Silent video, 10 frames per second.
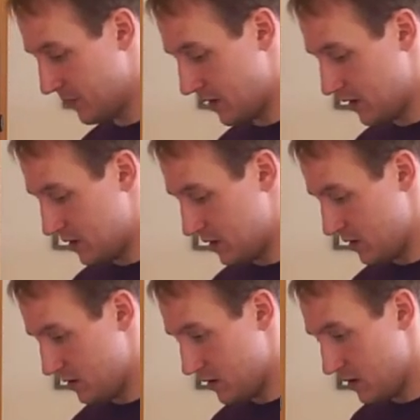
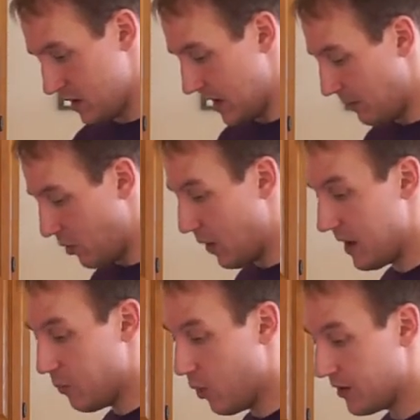And I'm going to
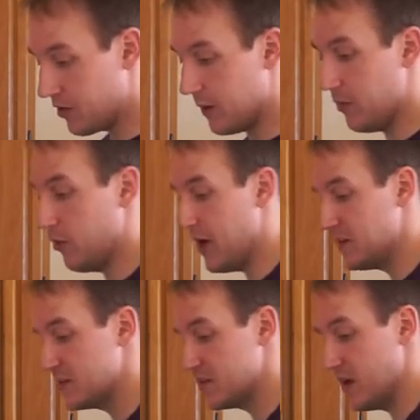weigh up one cup of
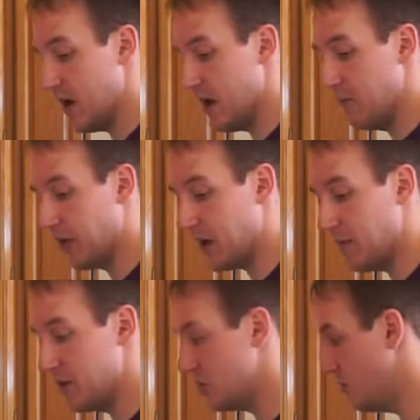rice. Like
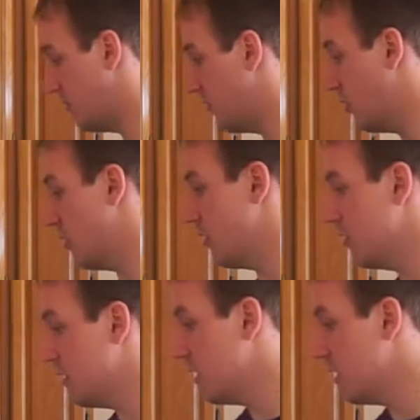I mentioned before,